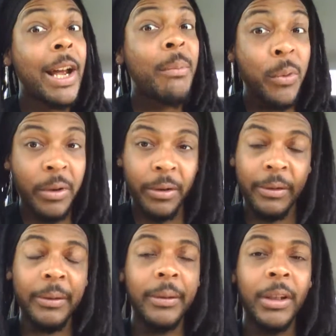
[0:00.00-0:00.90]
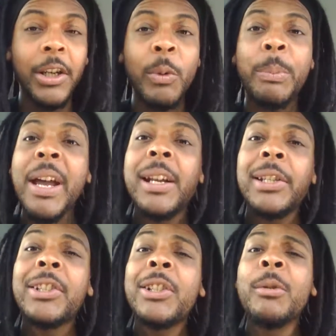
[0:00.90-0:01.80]
lot more, because we paying
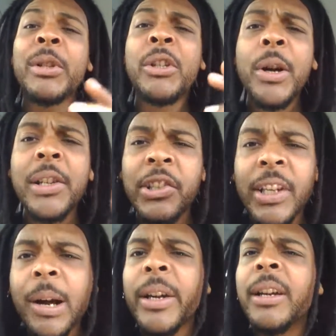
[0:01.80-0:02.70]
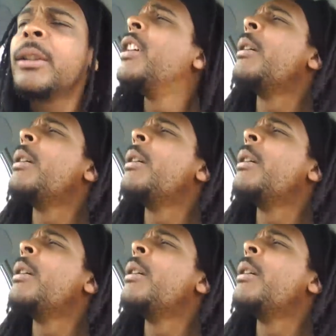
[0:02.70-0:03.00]
attention to the retarded shit out here,